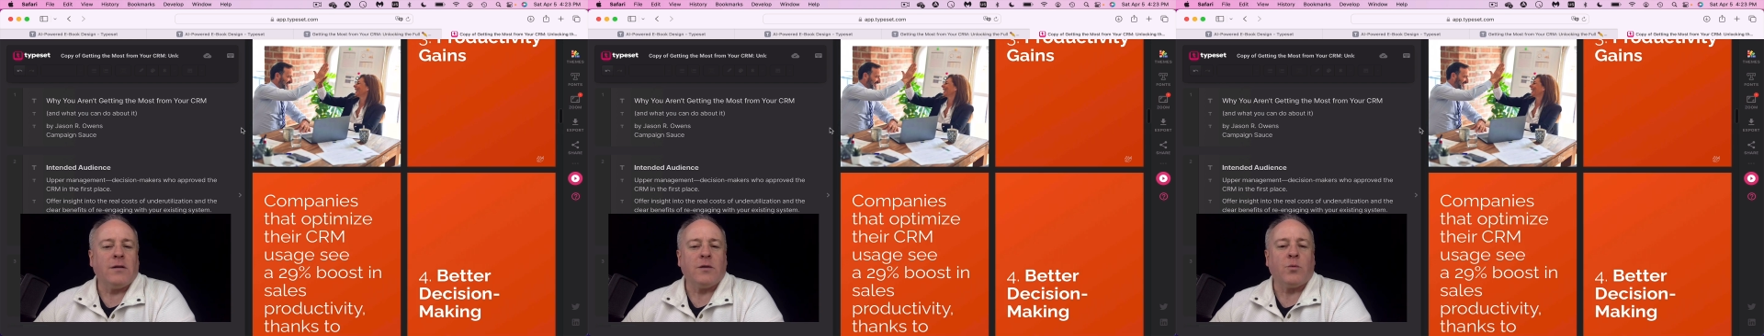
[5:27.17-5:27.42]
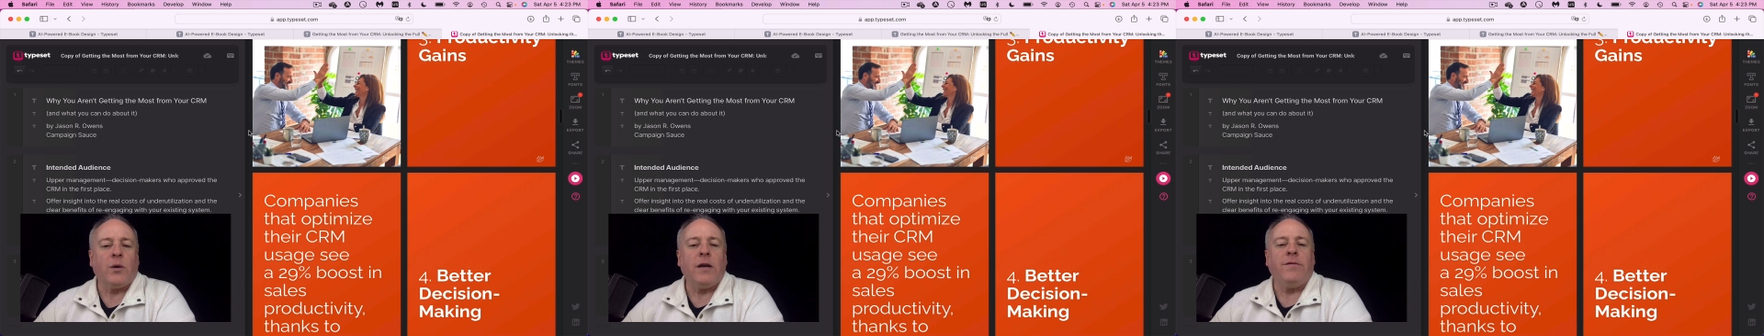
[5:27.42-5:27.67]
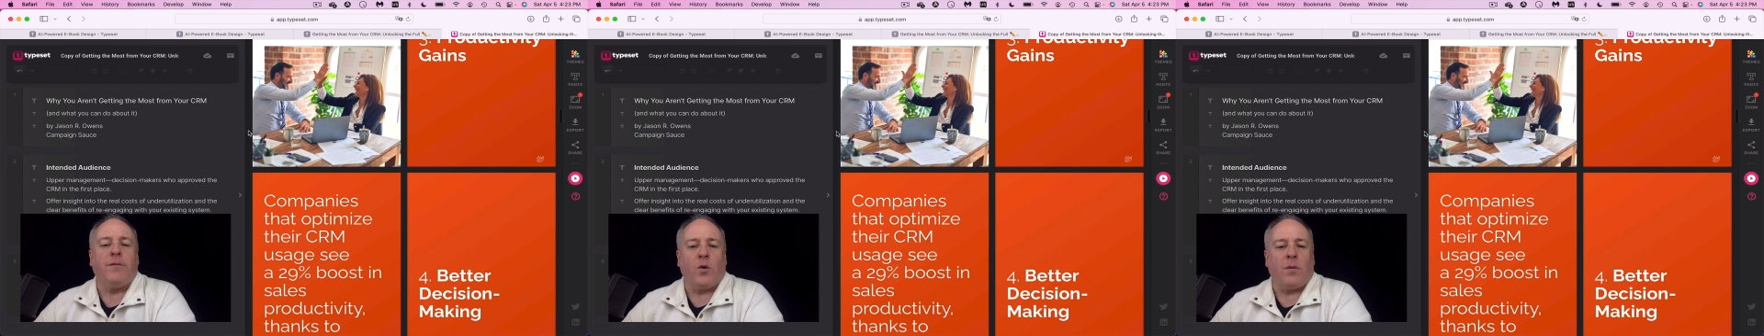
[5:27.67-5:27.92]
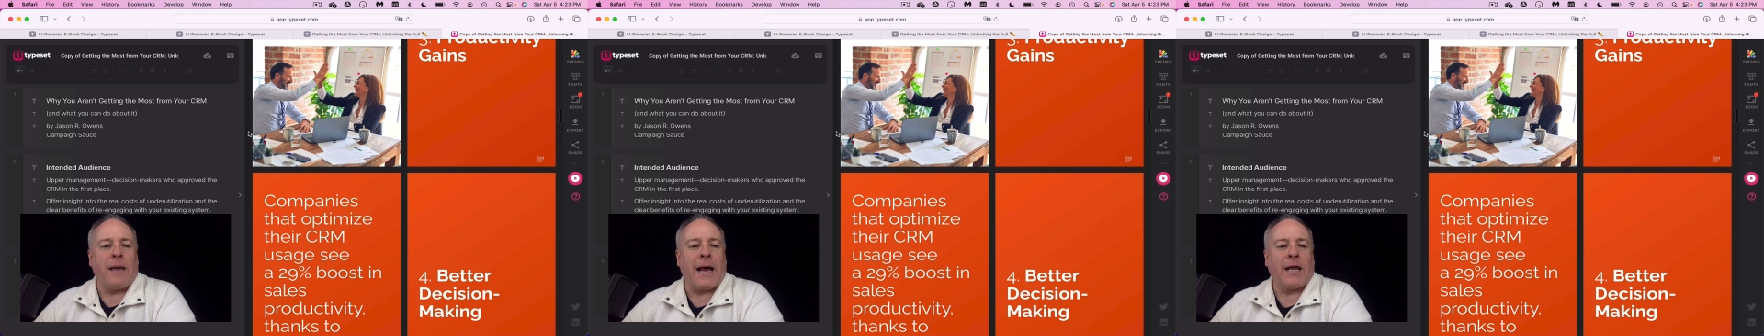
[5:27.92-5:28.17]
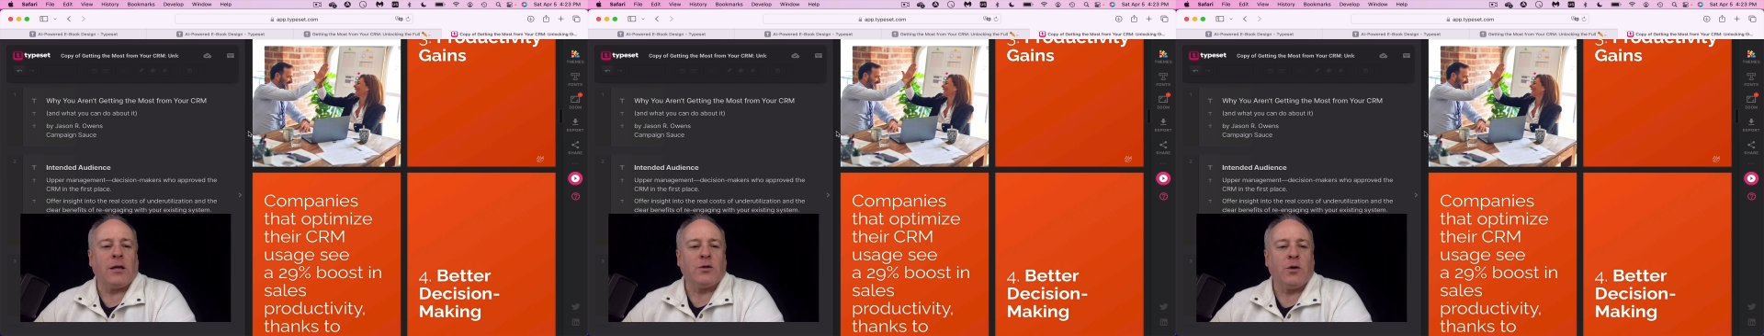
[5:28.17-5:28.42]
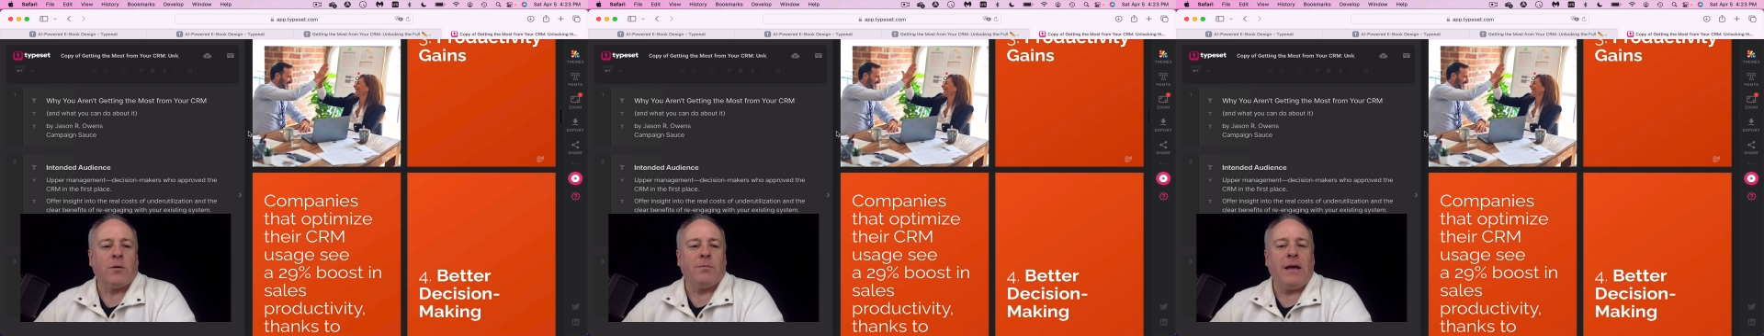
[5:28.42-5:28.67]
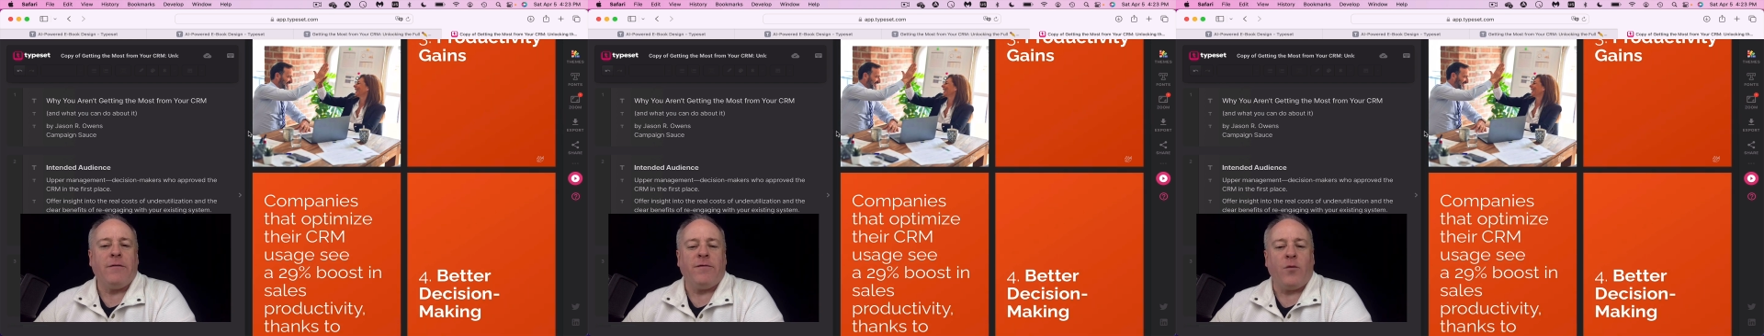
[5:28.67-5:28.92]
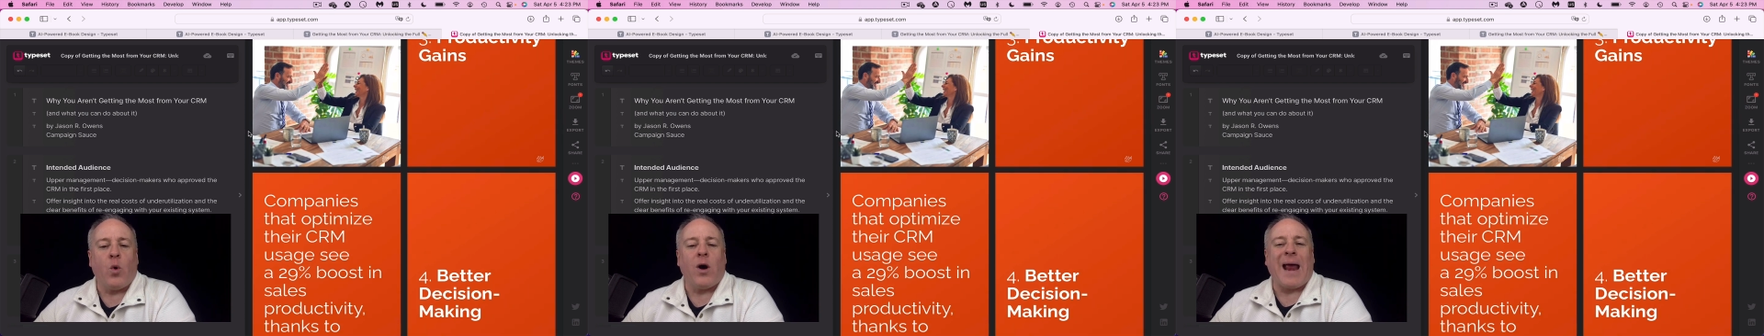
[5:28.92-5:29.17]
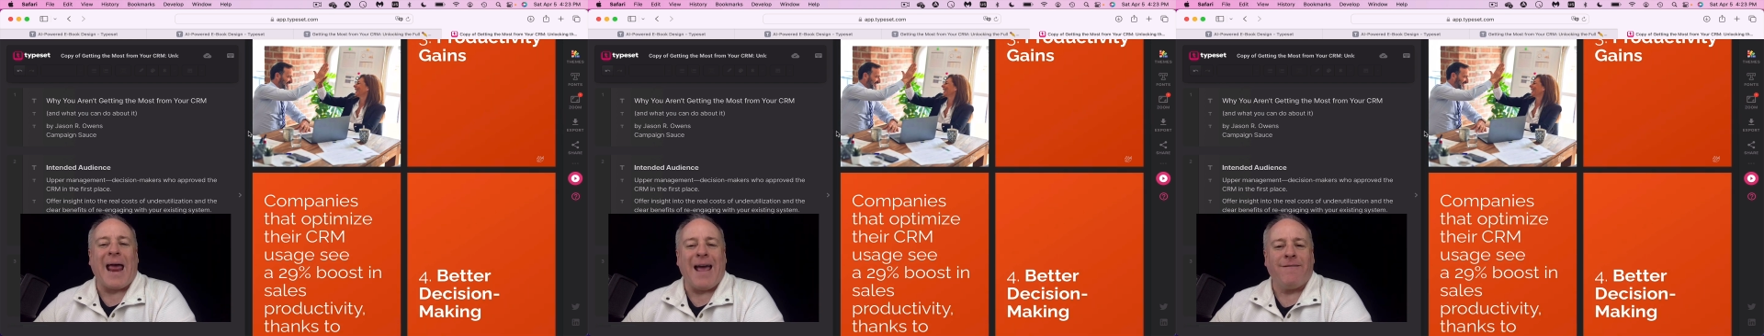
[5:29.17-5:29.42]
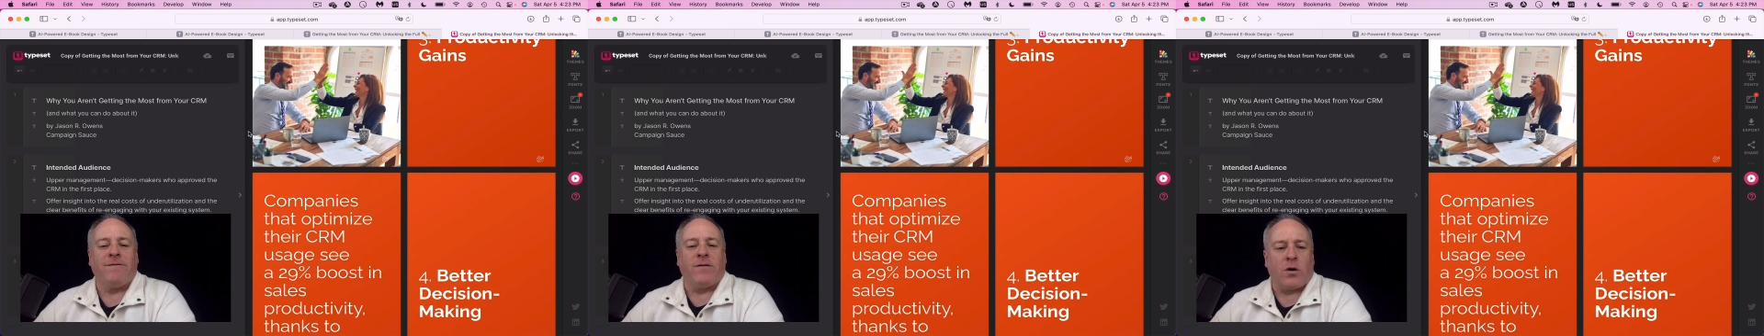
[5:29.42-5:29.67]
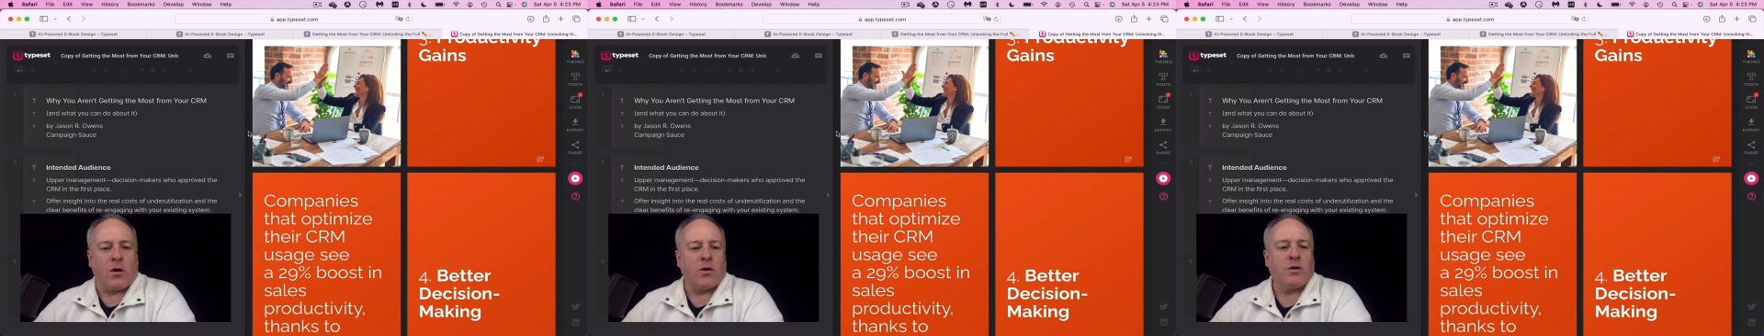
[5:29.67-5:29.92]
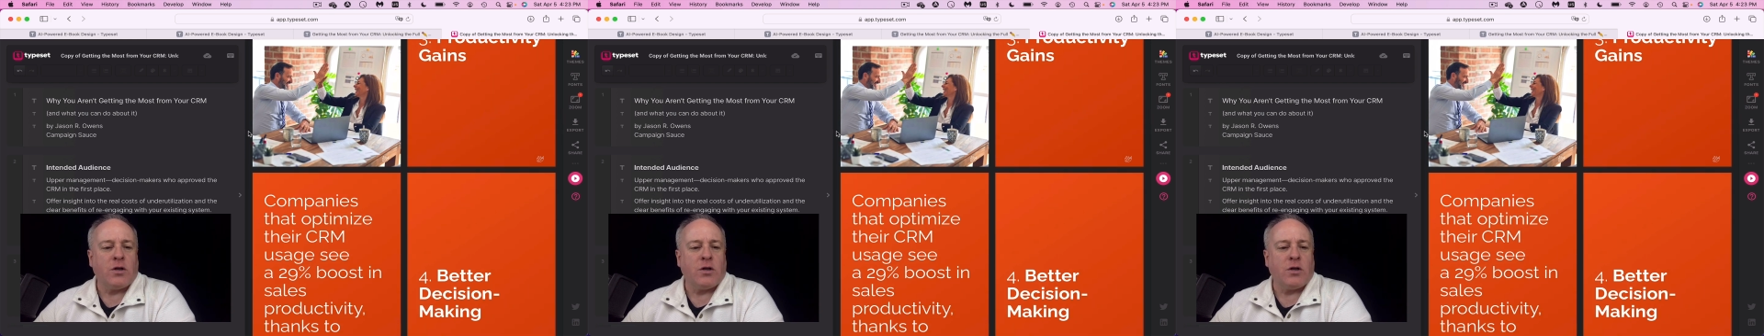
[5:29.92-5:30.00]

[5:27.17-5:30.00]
This reformatting took me forever